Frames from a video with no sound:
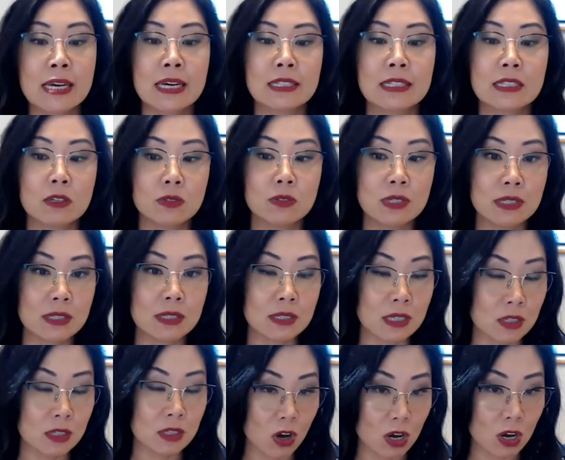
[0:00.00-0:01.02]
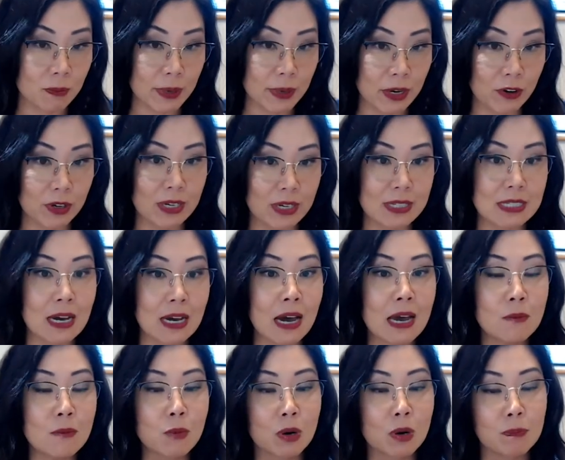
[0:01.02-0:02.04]
And so this is a long period of
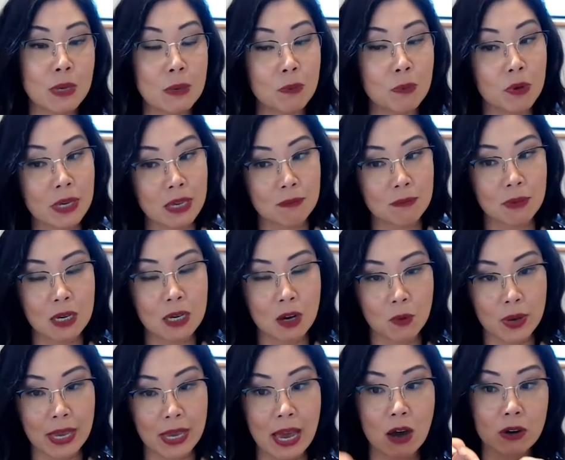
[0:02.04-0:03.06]
time where people can be going